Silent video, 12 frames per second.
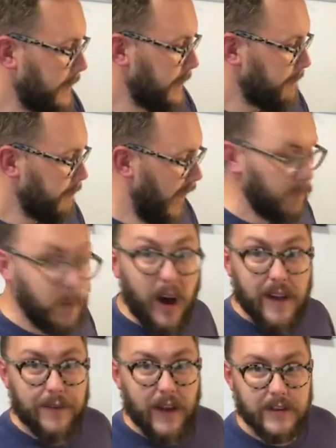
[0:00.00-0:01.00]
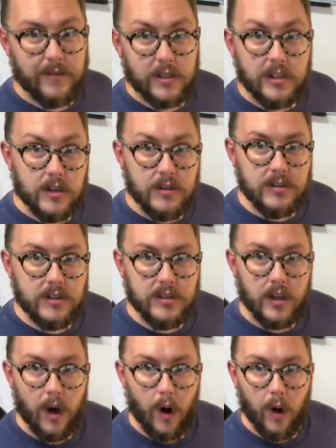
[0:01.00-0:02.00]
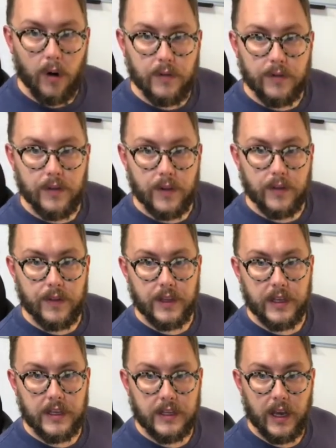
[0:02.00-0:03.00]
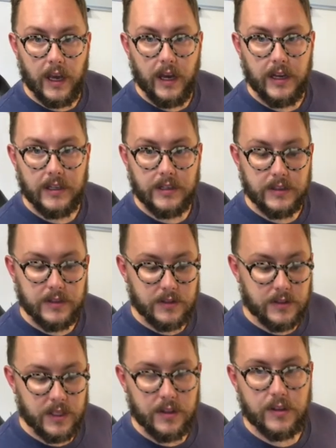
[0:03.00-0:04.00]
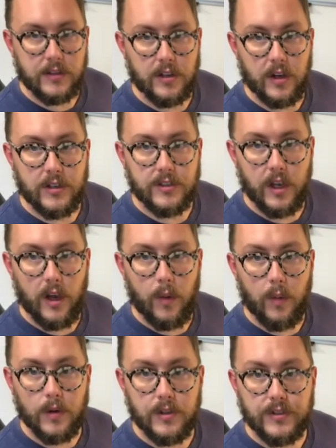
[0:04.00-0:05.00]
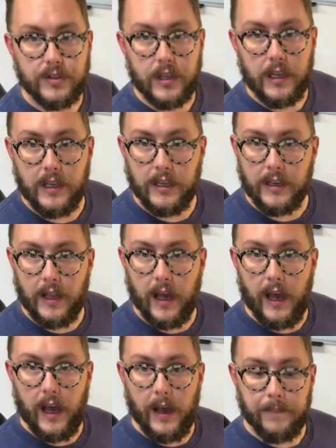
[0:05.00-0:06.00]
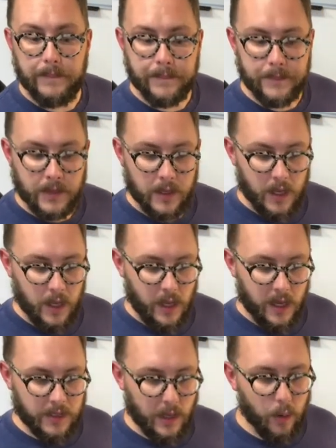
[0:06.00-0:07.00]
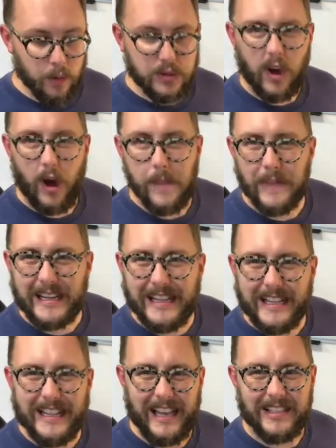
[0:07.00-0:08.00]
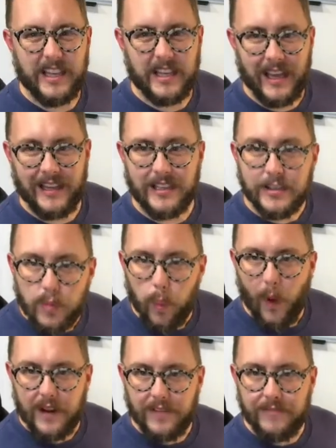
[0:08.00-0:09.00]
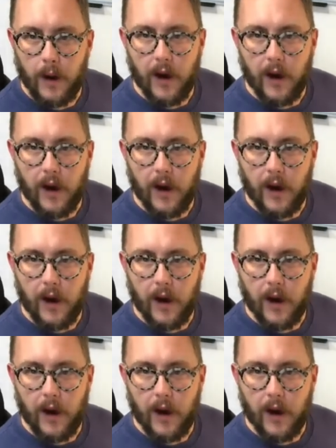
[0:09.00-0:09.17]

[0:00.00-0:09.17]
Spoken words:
Now, my favourite use of the synthesizer was in an all-time classic, and it is one of my